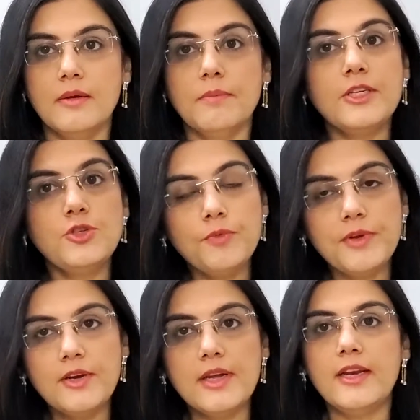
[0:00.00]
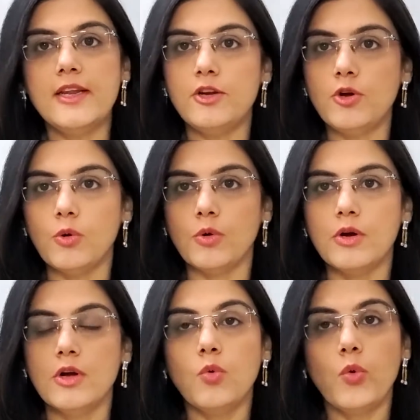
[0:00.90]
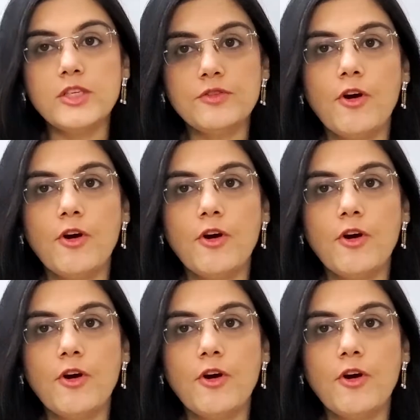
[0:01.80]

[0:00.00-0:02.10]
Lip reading: But do we really know which